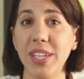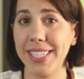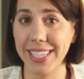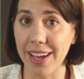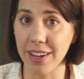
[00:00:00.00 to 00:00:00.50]

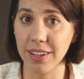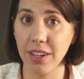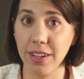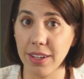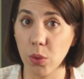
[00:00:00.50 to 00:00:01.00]
once again,
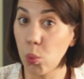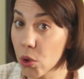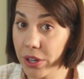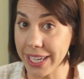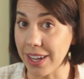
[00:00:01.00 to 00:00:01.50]

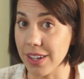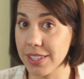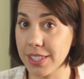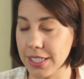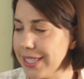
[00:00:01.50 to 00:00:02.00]
warning
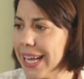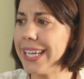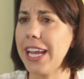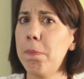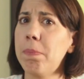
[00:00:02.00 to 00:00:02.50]
us,
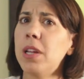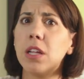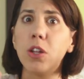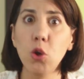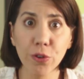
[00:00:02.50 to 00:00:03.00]
nay,
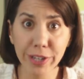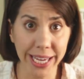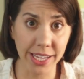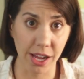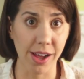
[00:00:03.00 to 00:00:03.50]

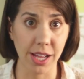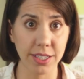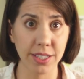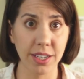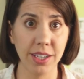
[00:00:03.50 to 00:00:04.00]
imploring us,